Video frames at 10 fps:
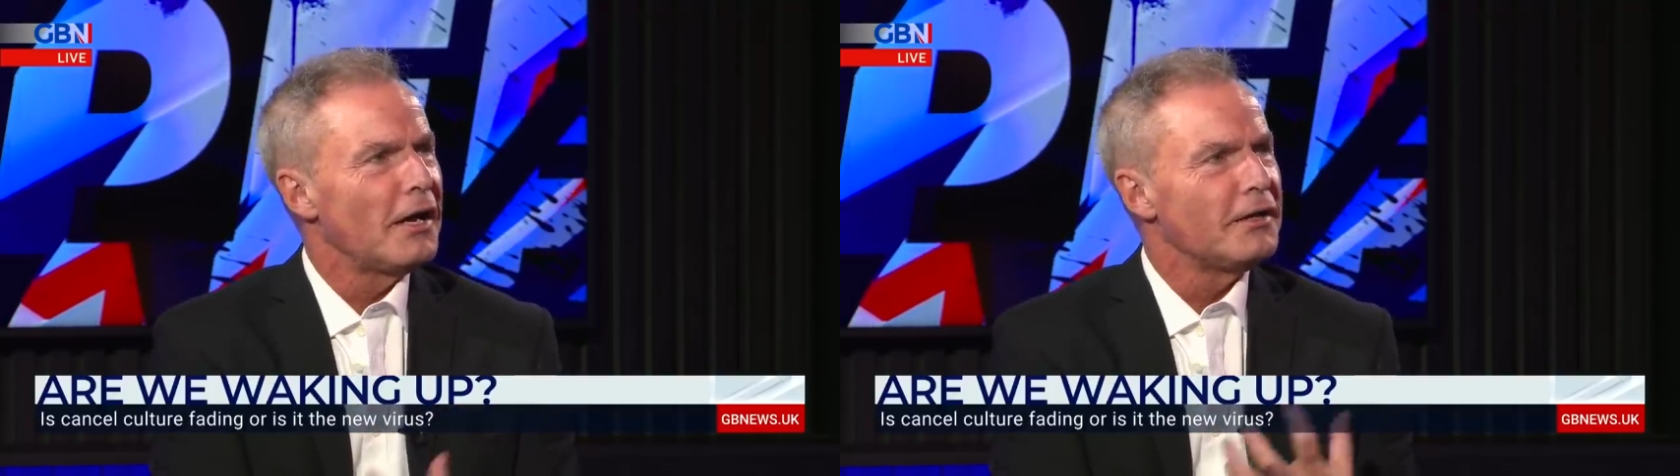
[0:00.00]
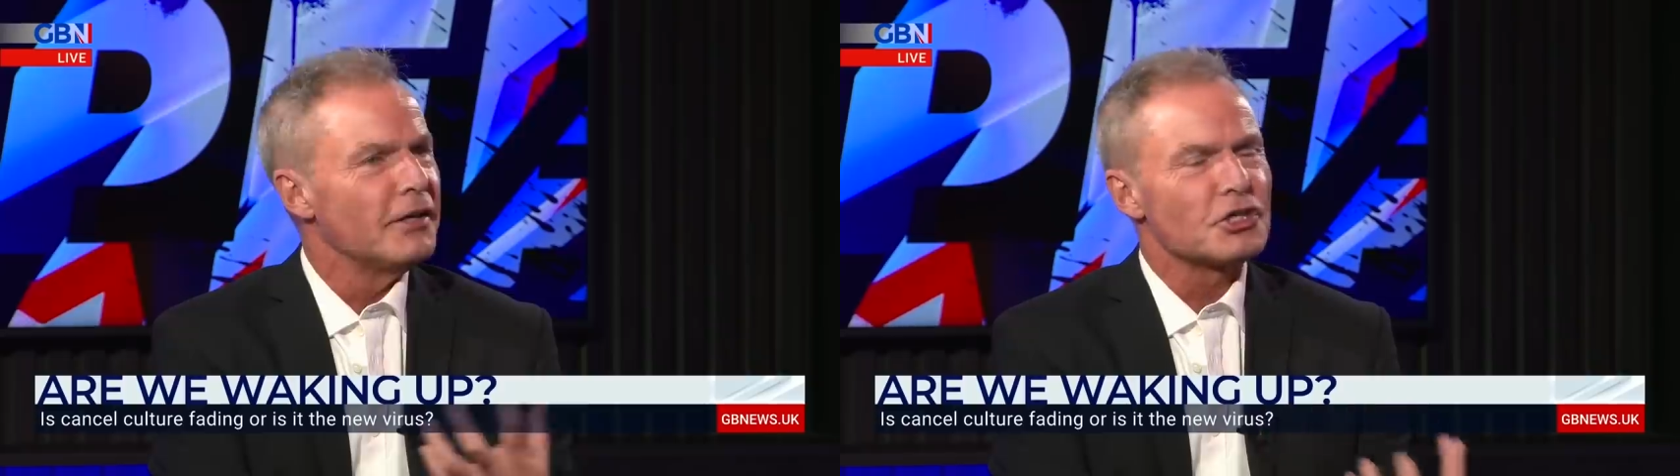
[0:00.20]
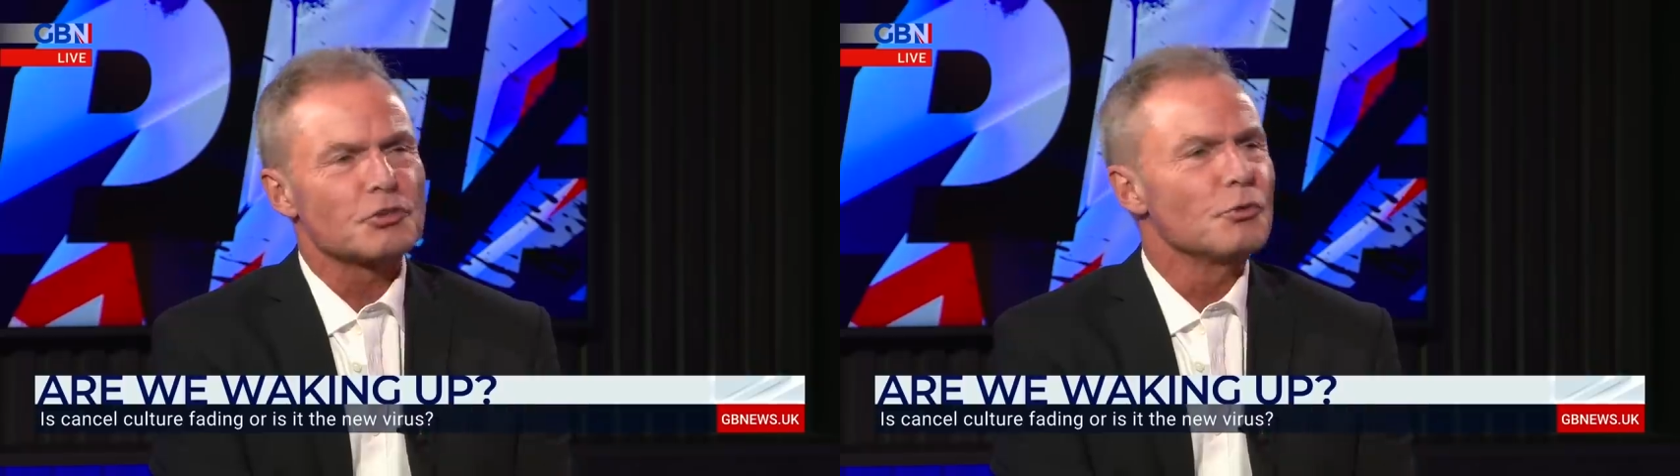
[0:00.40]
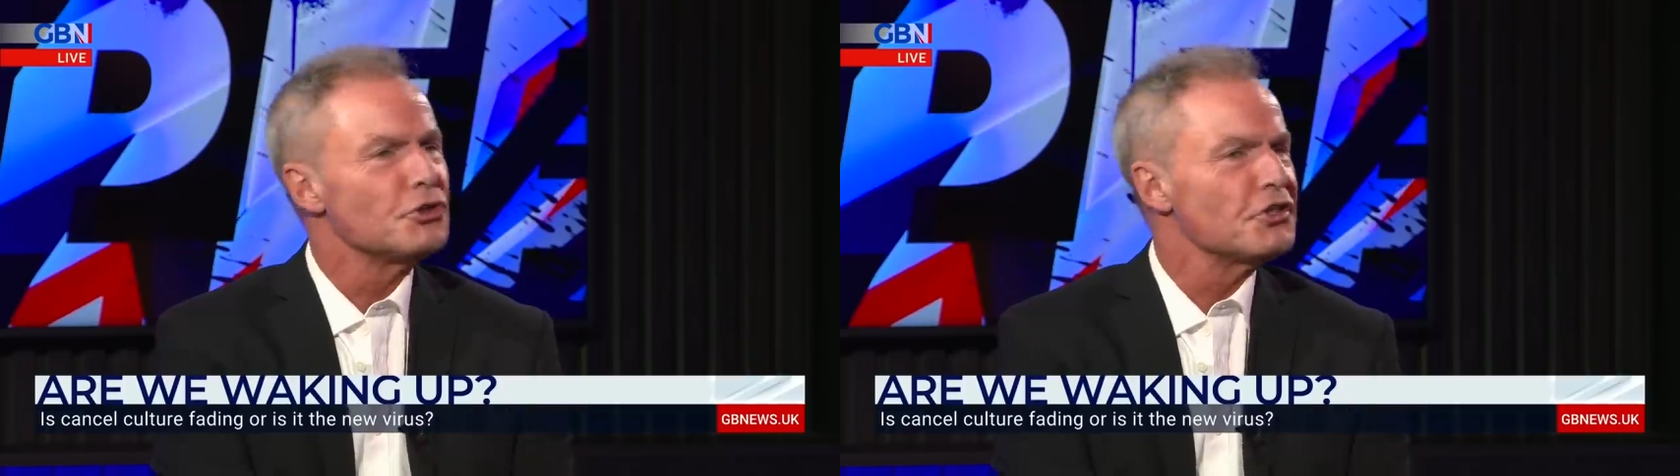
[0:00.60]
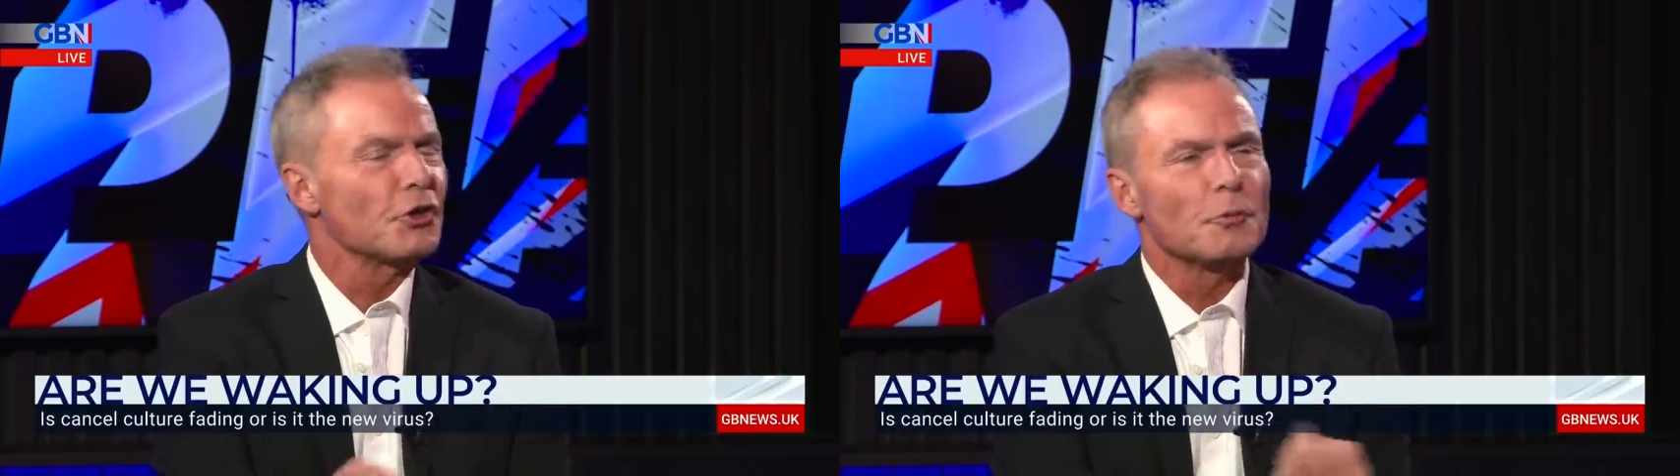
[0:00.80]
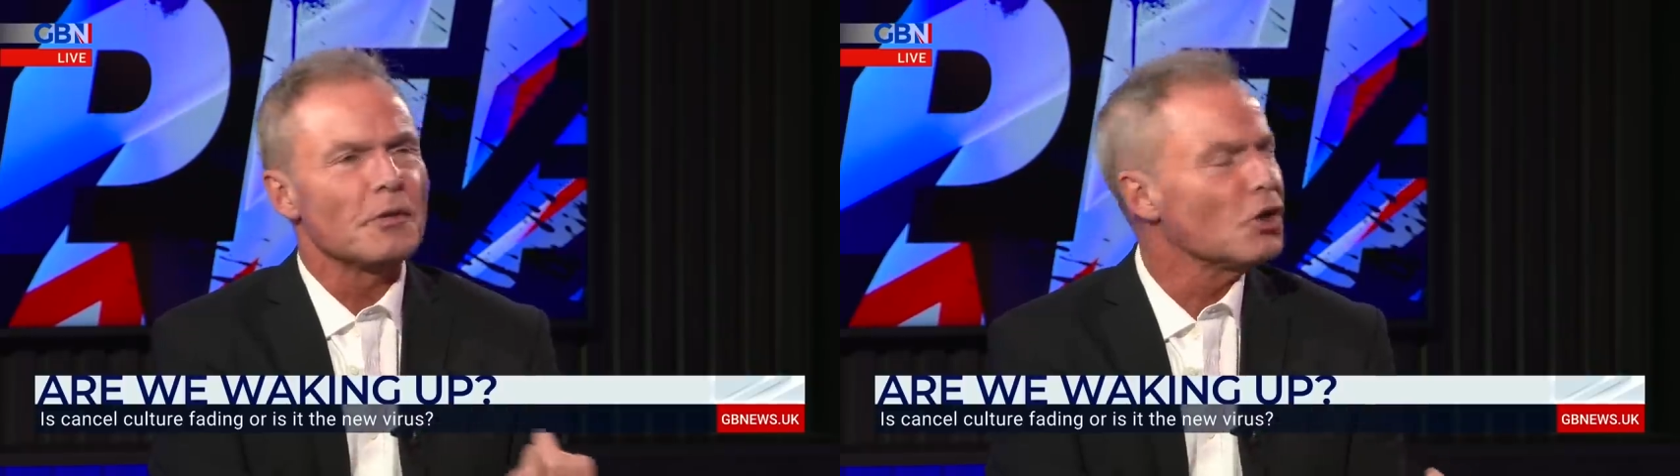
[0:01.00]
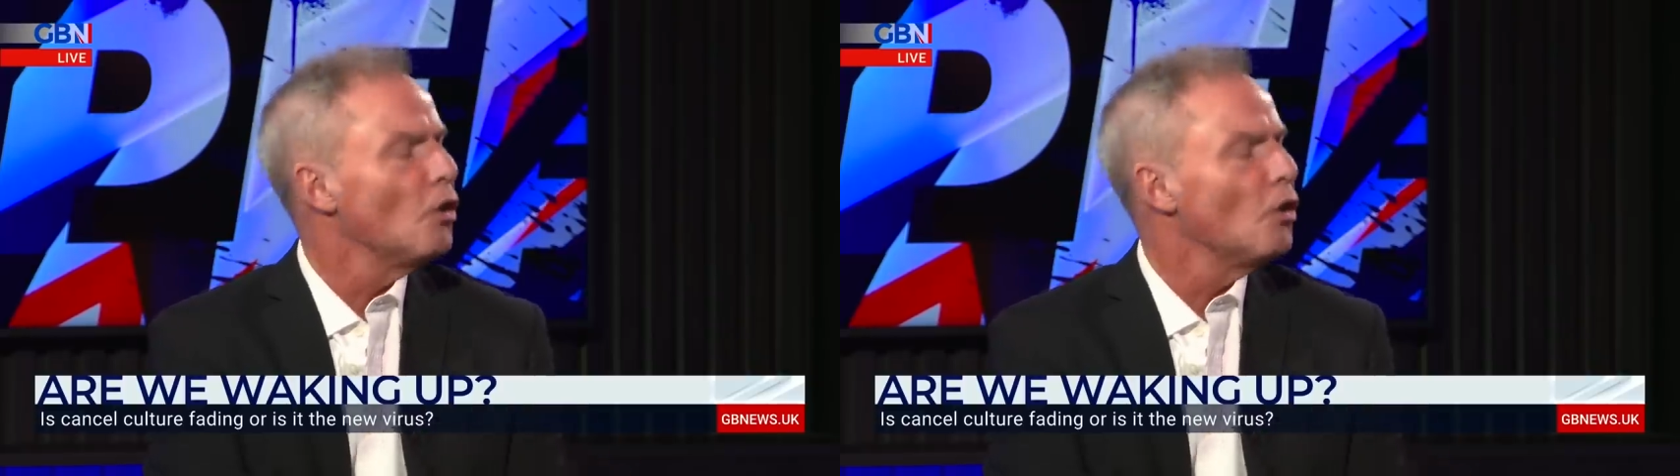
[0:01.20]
a nation which is going to be